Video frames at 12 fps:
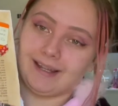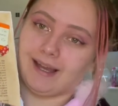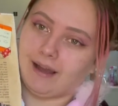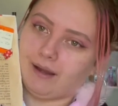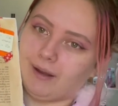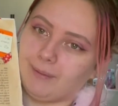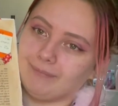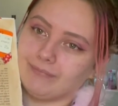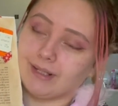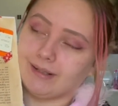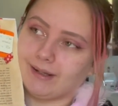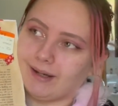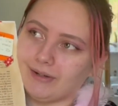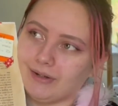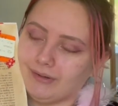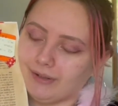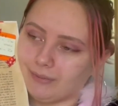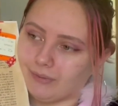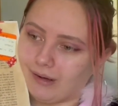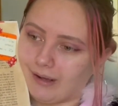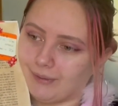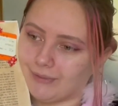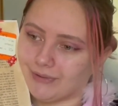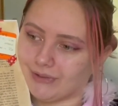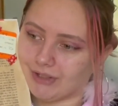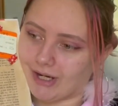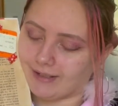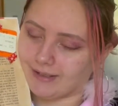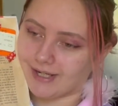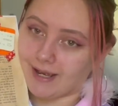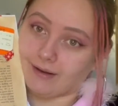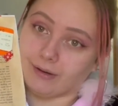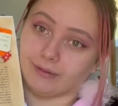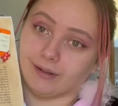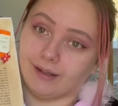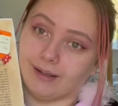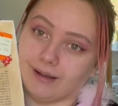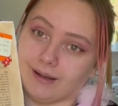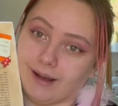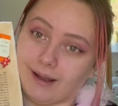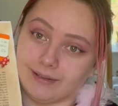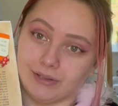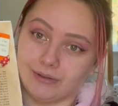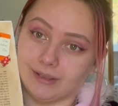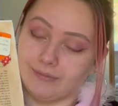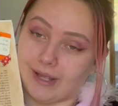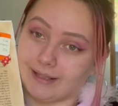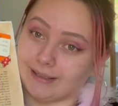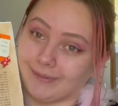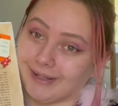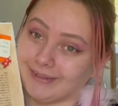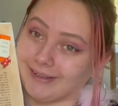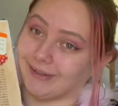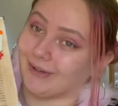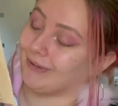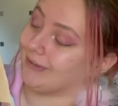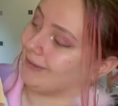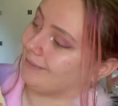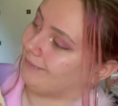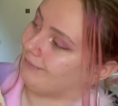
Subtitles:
I don't know why I was in Chinatown. I don't live anywhere near London,